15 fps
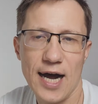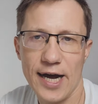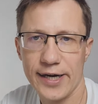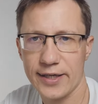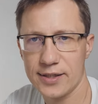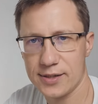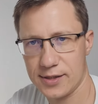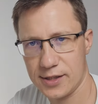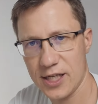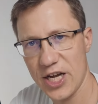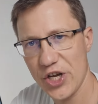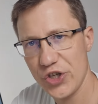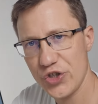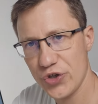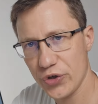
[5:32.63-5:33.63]
guidance
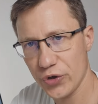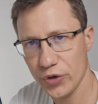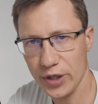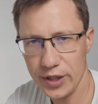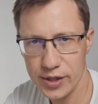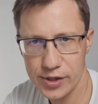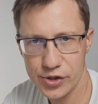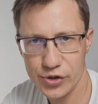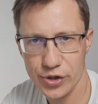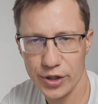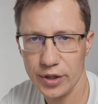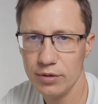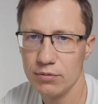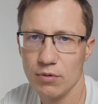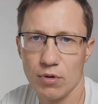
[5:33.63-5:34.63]
to
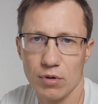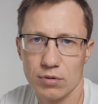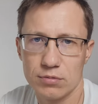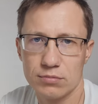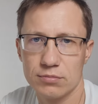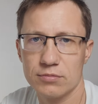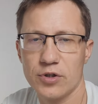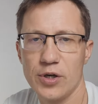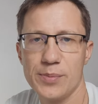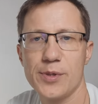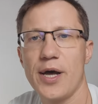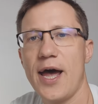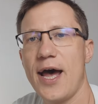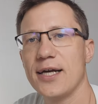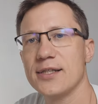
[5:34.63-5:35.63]
industry on
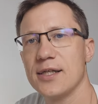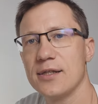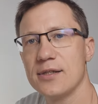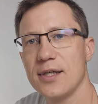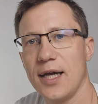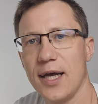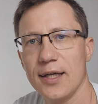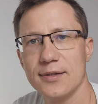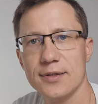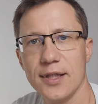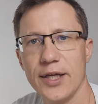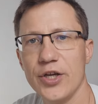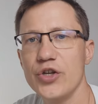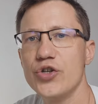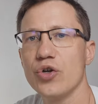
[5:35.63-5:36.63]
crypto assets and
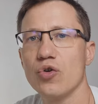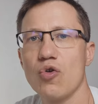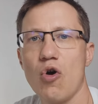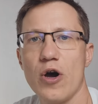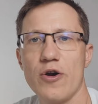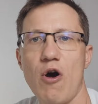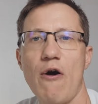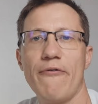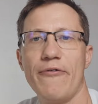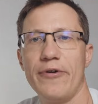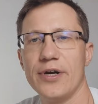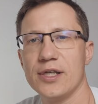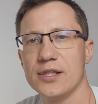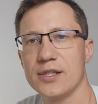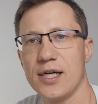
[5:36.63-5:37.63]
initial coin
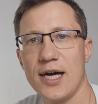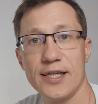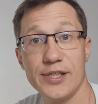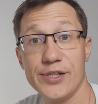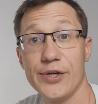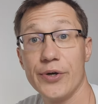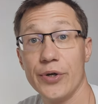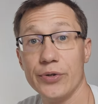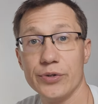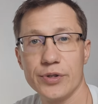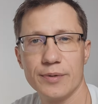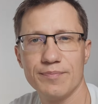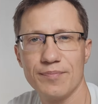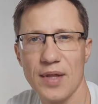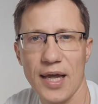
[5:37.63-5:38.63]
offerings,
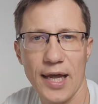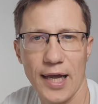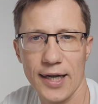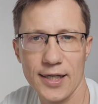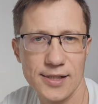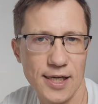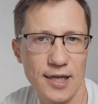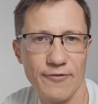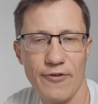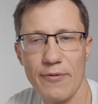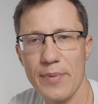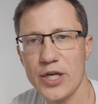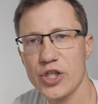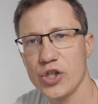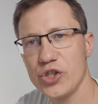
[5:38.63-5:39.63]
ICOs. In its
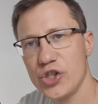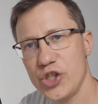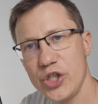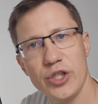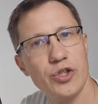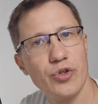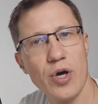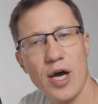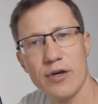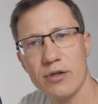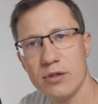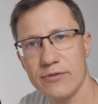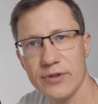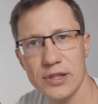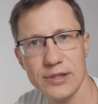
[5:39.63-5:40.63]
information sheet
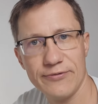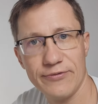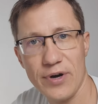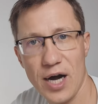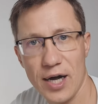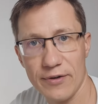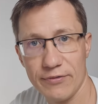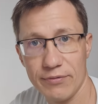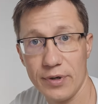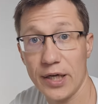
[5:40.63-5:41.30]
225,